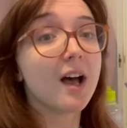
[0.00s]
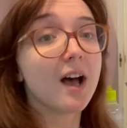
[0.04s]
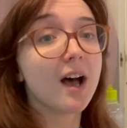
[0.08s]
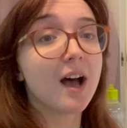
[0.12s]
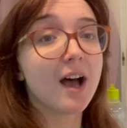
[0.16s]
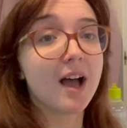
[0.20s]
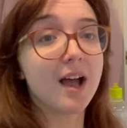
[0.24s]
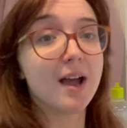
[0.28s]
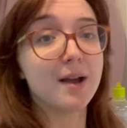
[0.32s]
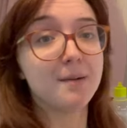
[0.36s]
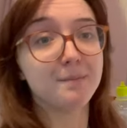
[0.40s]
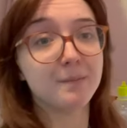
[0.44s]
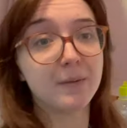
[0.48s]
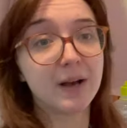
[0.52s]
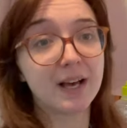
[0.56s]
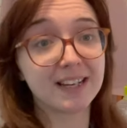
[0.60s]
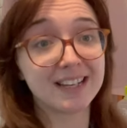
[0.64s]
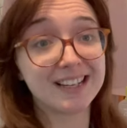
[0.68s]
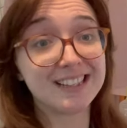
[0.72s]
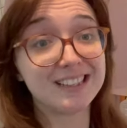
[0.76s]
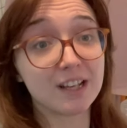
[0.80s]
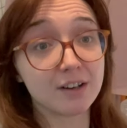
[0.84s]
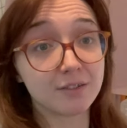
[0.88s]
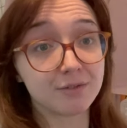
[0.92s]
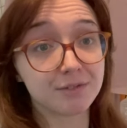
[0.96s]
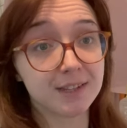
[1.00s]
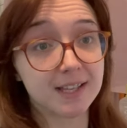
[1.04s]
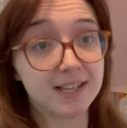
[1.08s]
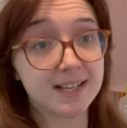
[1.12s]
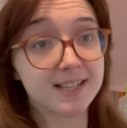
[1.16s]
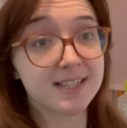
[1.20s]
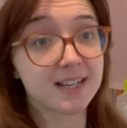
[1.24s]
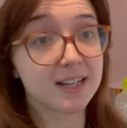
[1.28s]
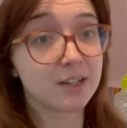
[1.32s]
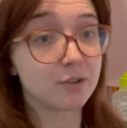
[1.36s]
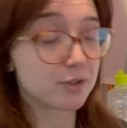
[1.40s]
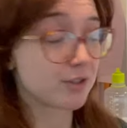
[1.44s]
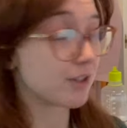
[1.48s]
And I love this.
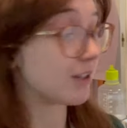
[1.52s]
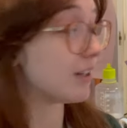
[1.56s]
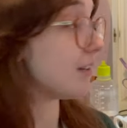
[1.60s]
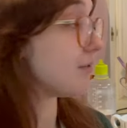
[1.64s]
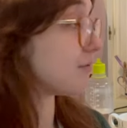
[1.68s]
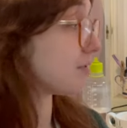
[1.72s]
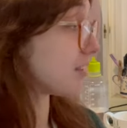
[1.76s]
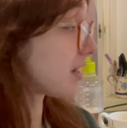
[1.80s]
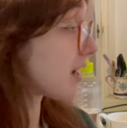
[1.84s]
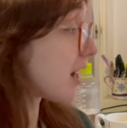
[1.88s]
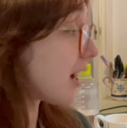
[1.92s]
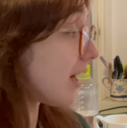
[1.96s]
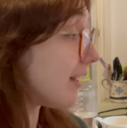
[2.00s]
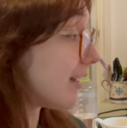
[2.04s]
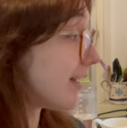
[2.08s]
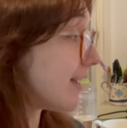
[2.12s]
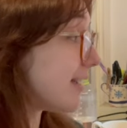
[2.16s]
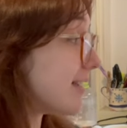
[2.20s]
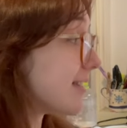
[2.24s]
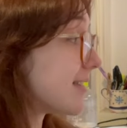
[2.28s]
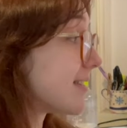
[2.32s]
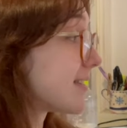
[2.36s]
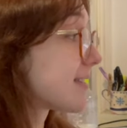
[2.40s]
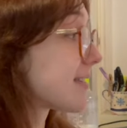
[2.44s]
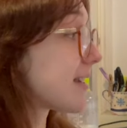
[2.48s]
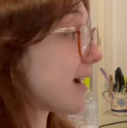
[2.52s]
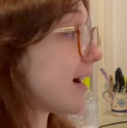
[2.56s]
I also love the colours.